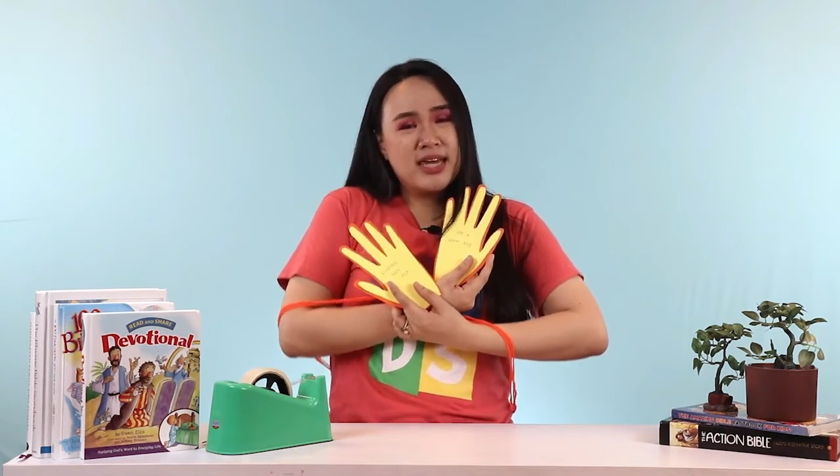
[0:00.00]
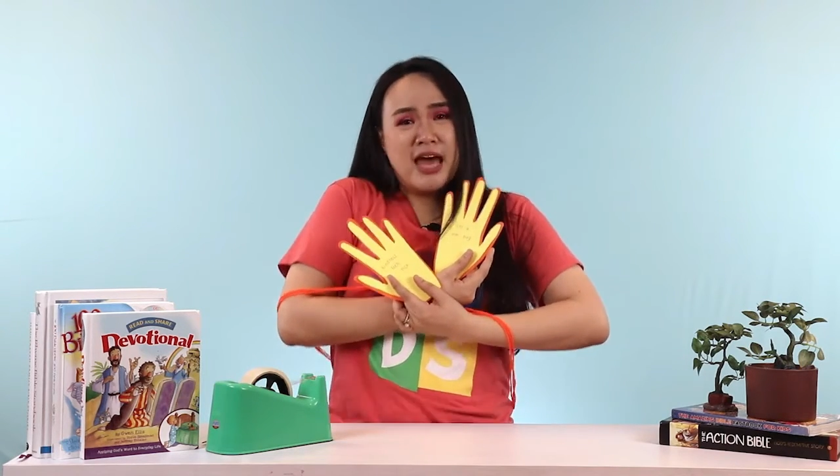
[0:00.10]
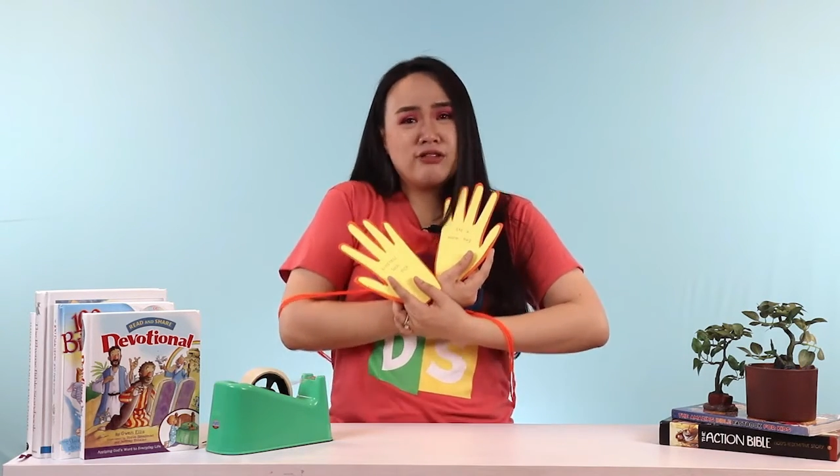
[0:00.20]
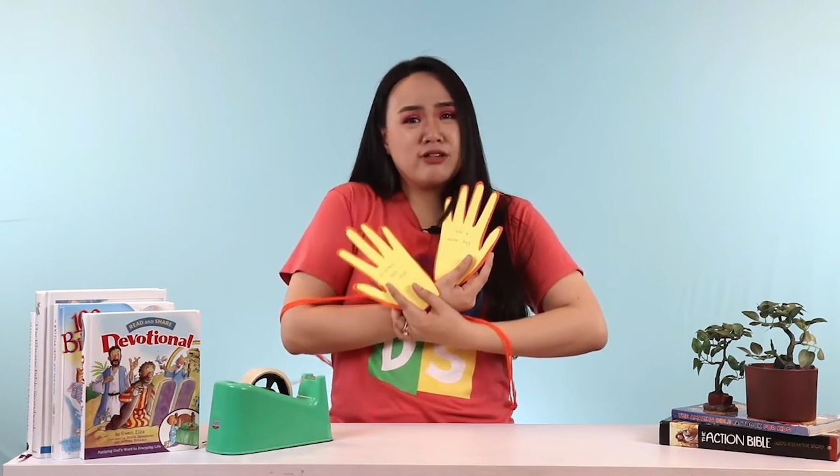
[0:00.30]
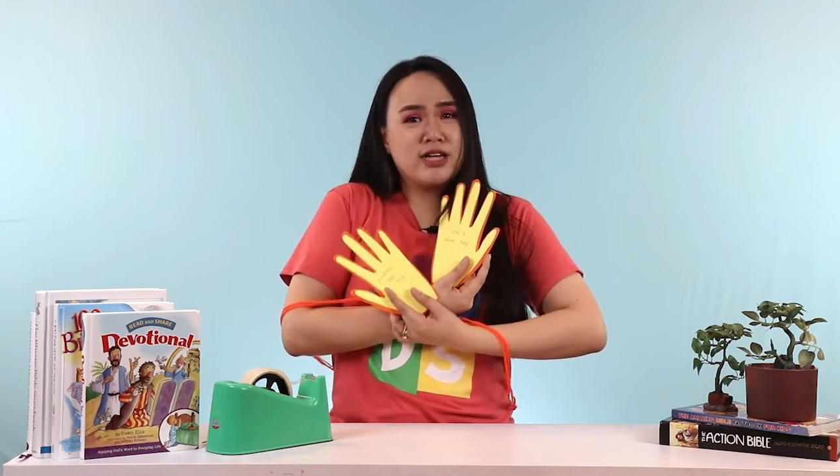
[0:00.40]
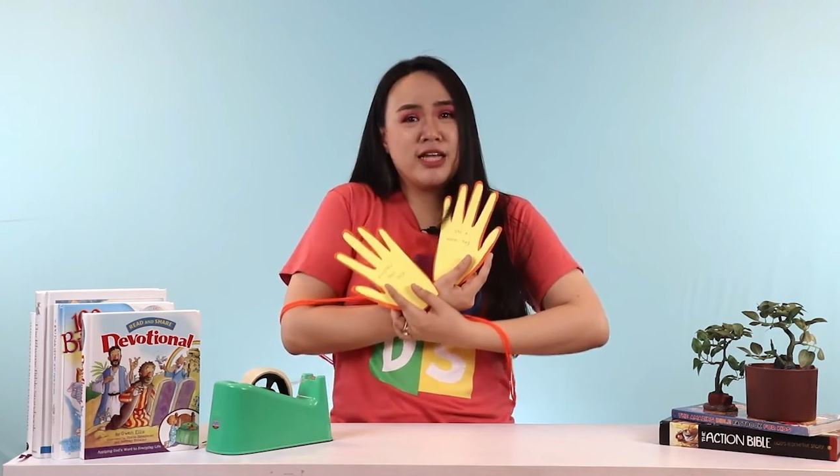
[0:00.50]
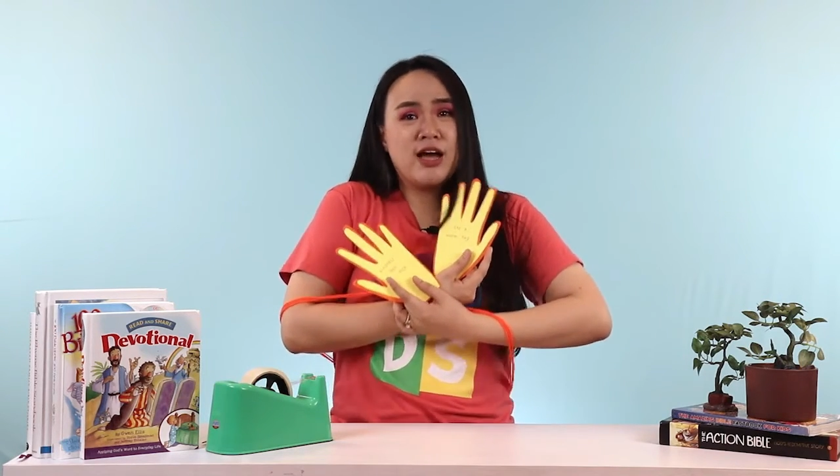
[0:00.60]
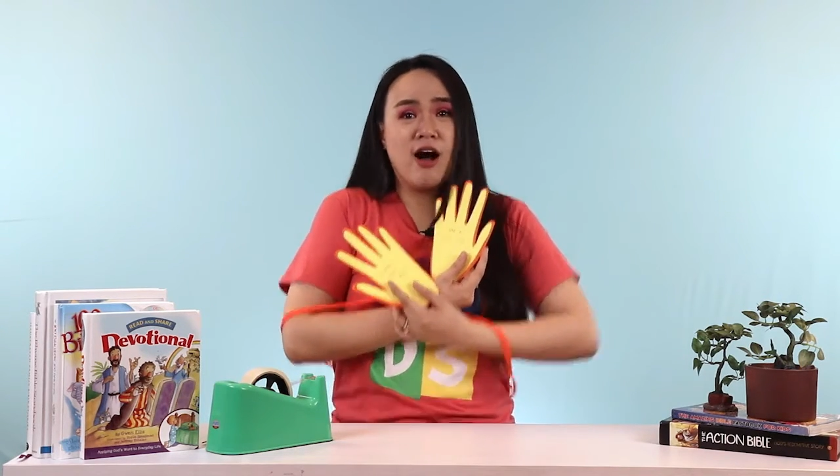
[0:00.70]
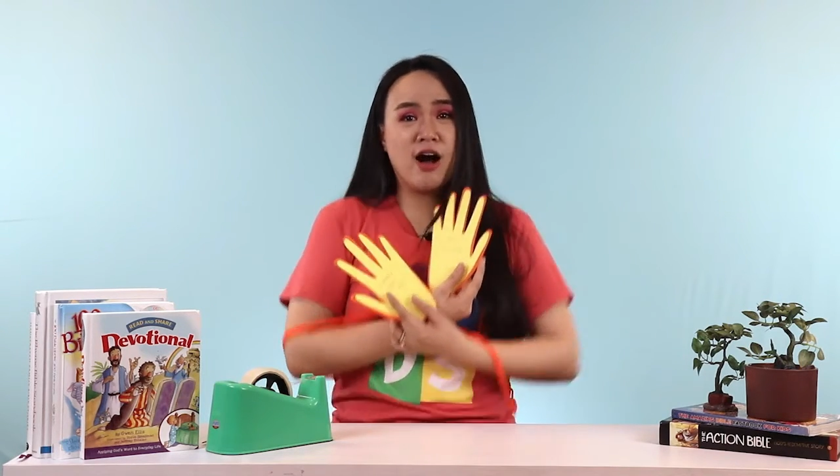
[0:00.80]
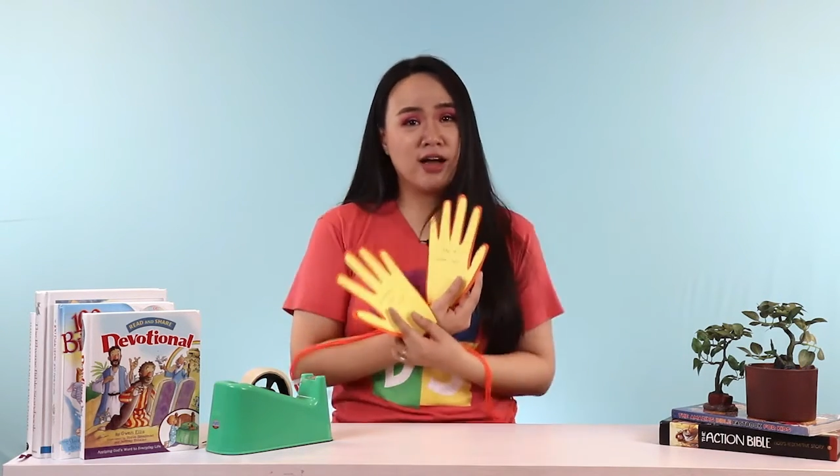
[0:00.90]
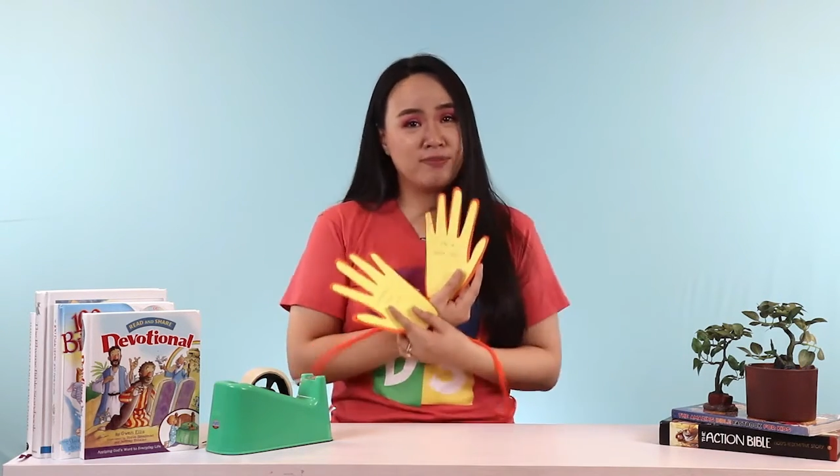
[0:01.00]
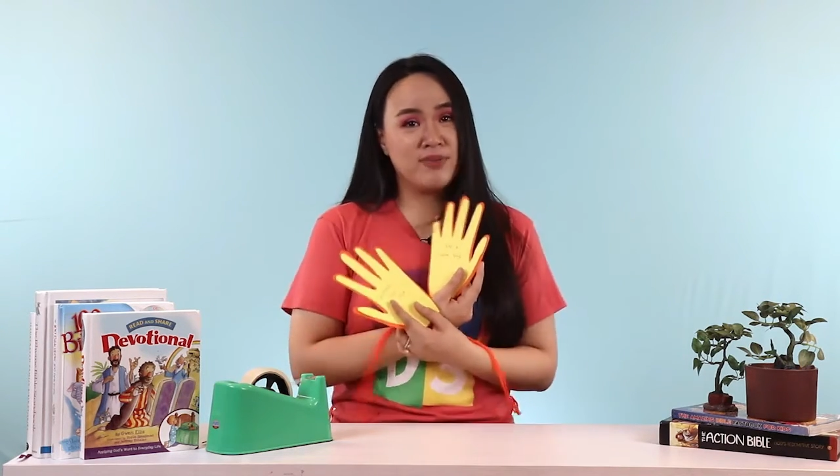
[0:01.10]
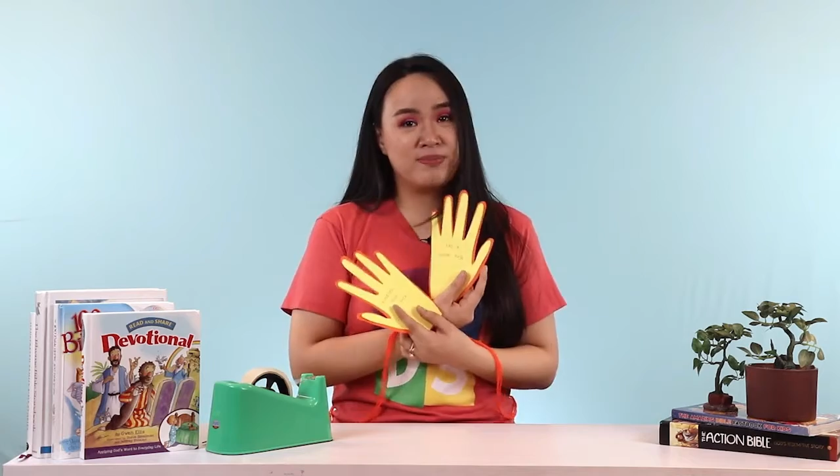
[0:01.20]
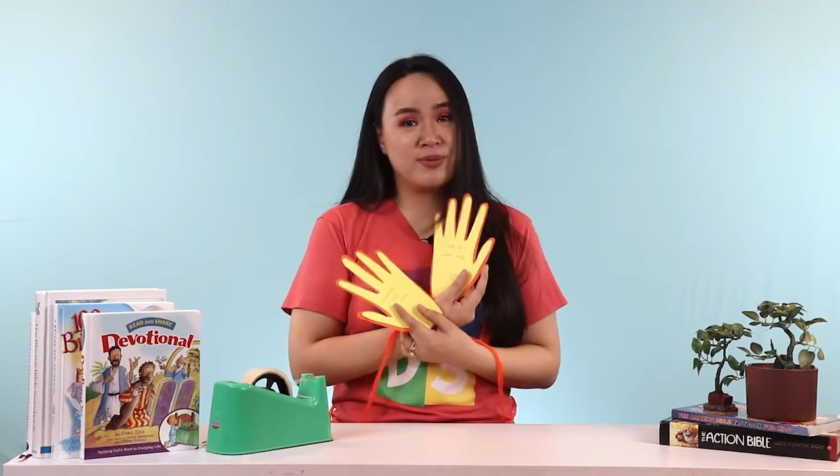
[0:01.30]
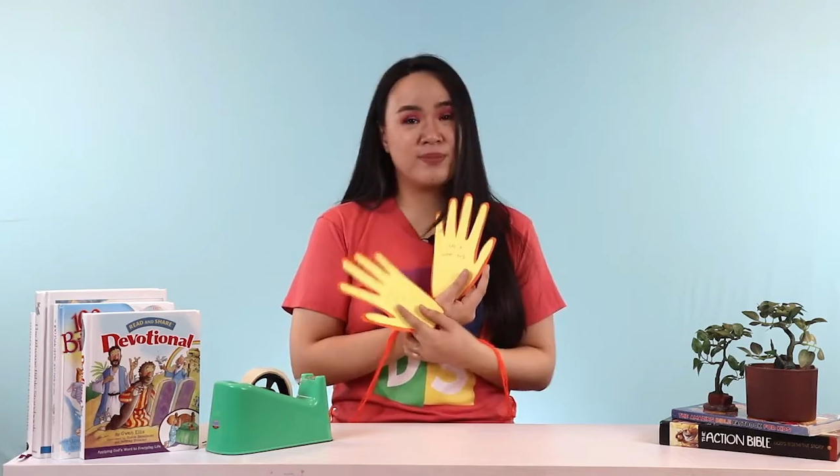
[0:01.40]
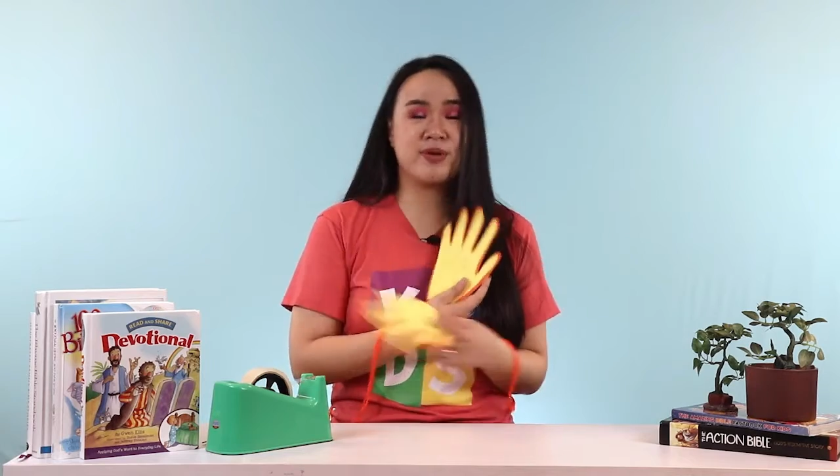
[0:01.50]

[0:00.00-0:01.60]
can't really hug people